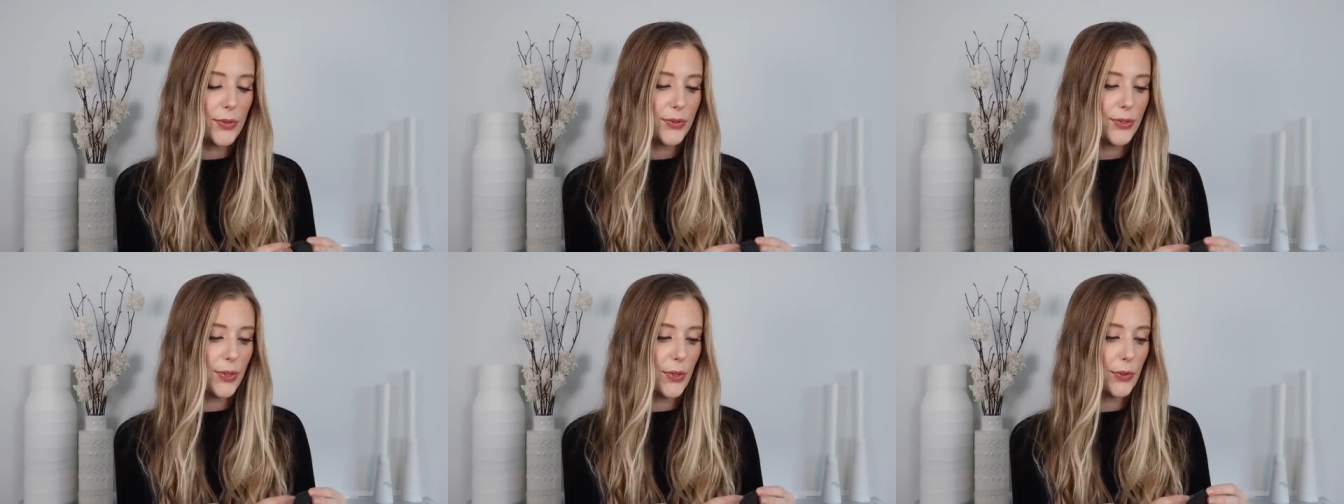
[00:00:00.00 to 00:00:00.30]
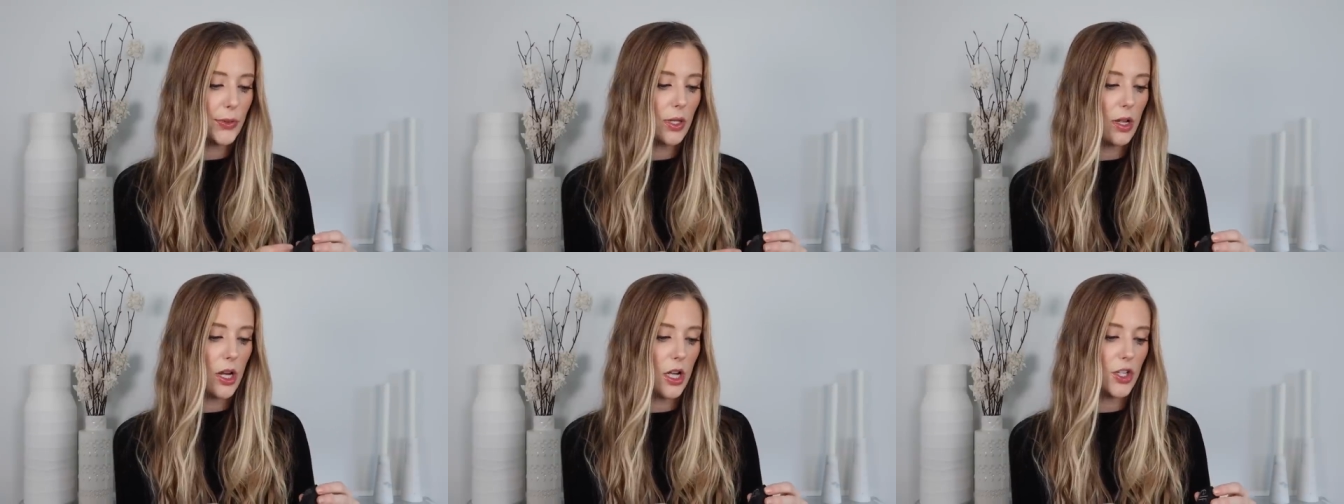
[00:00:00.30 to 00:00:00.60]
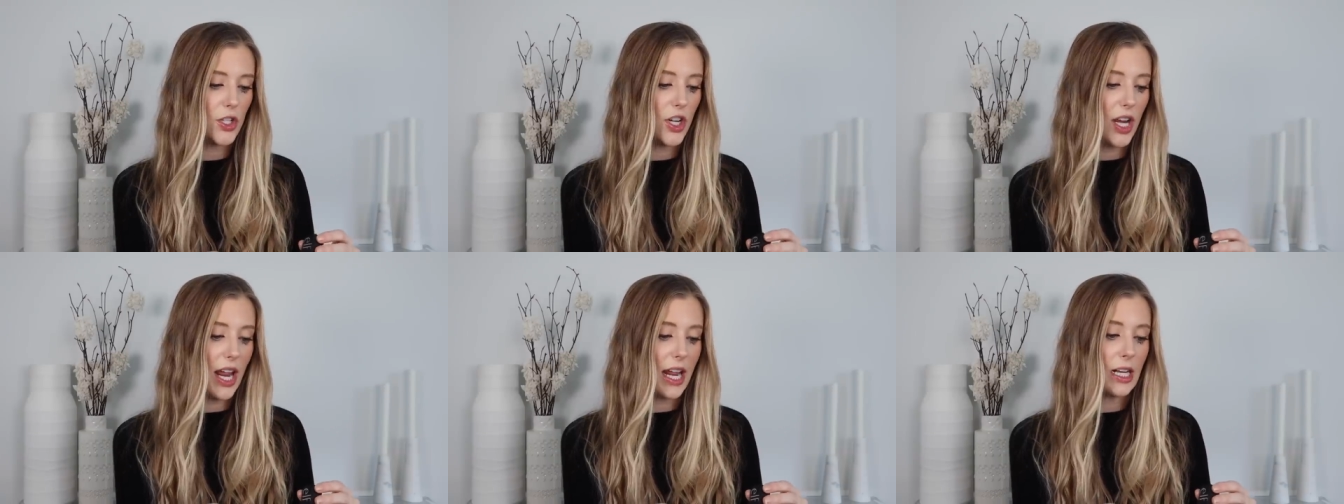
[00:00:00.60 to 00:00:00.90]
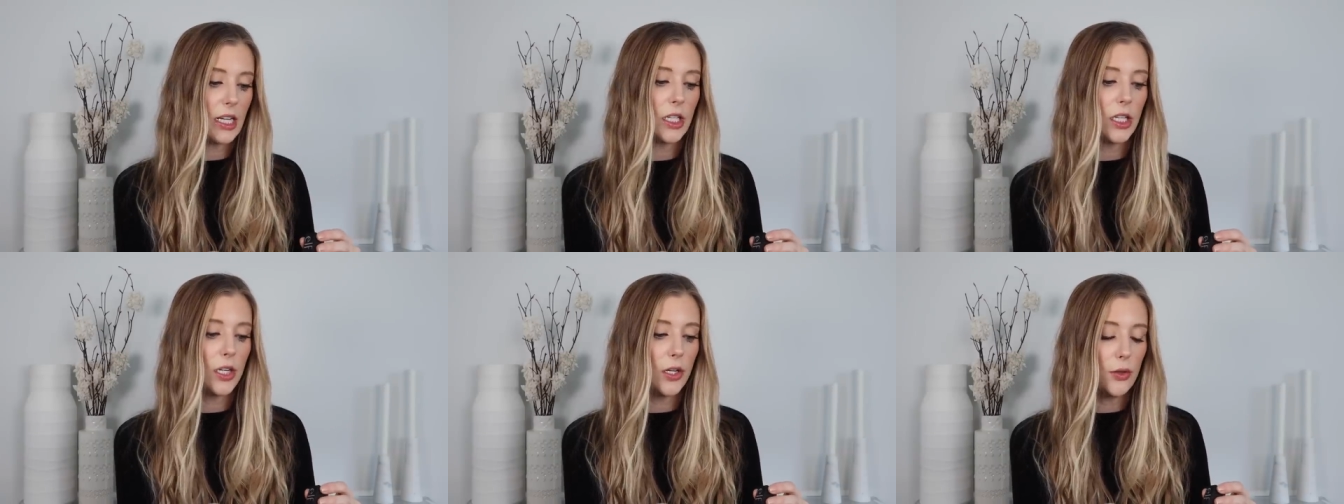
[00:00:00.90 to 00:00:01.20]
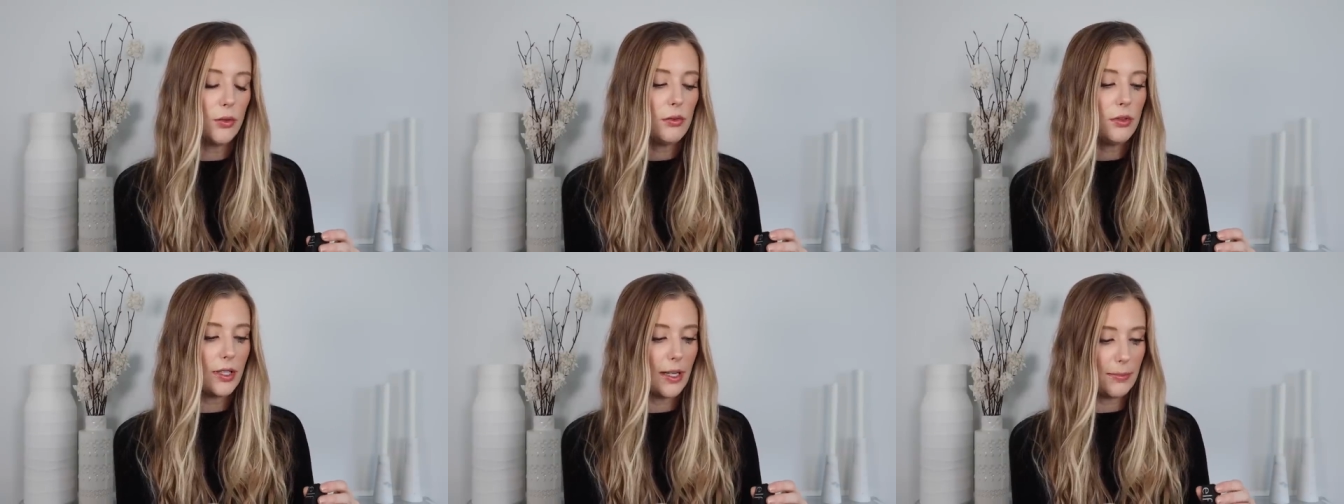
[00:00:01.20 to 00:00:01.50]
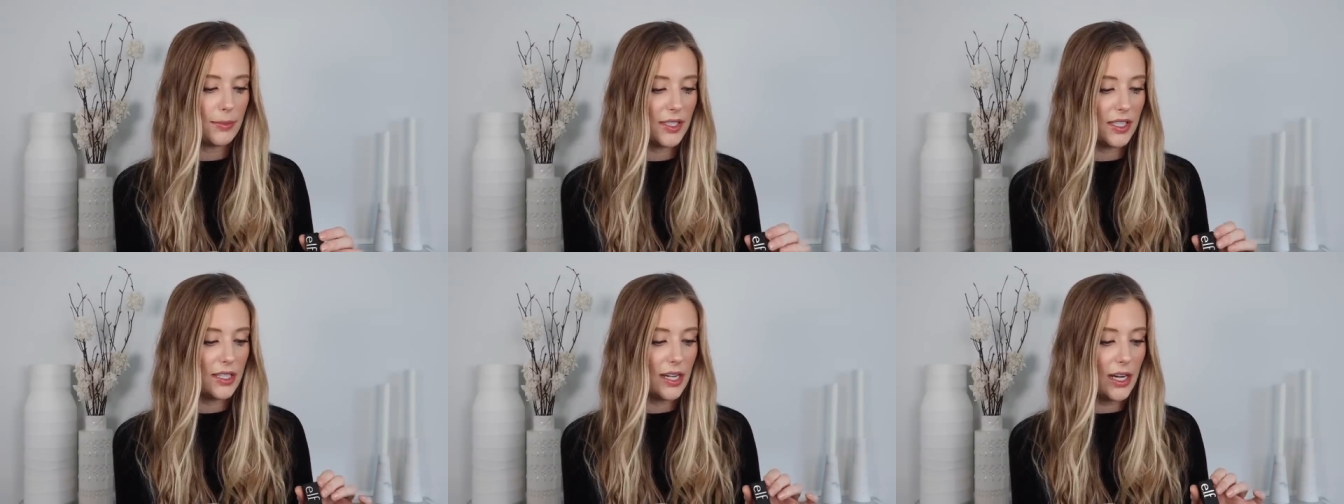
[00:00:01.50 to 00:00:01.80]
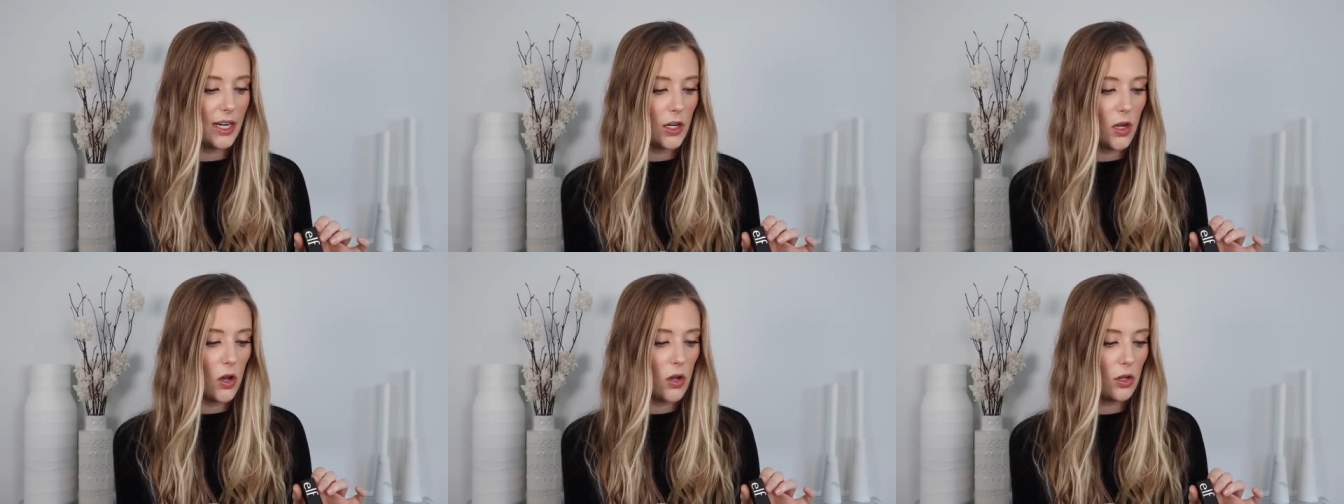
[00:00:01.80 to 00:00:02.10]
also launched a new
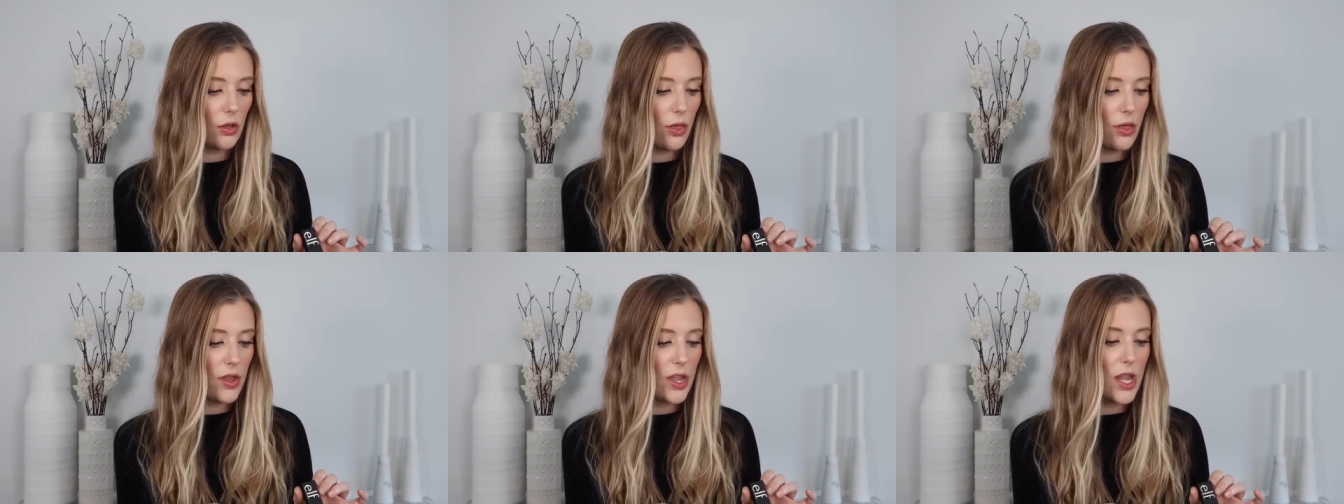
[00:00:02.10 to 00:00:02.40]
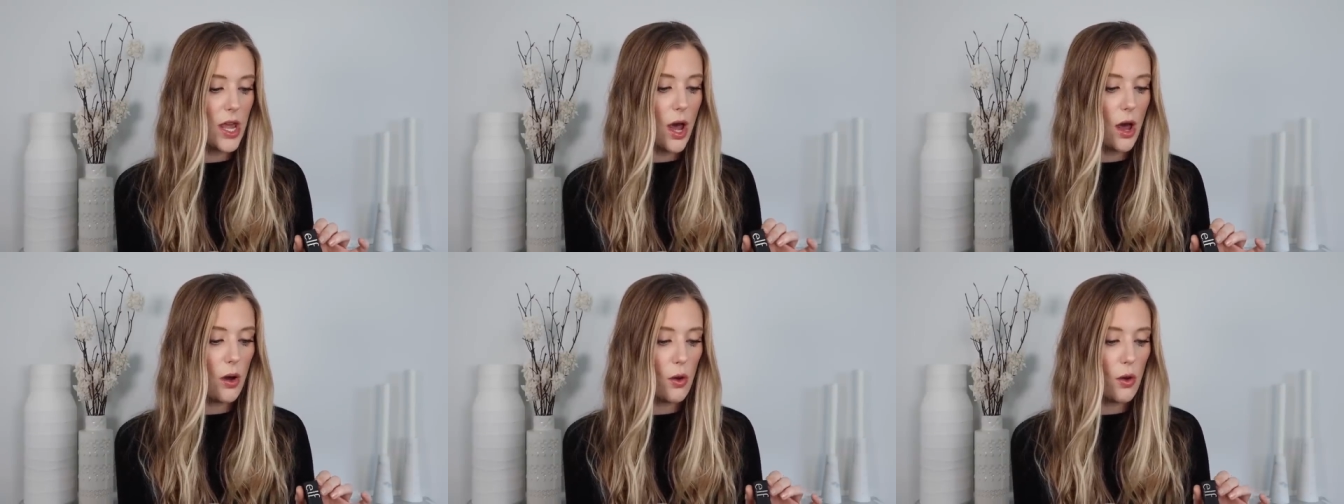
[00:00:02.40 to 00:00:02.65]
lipstick called the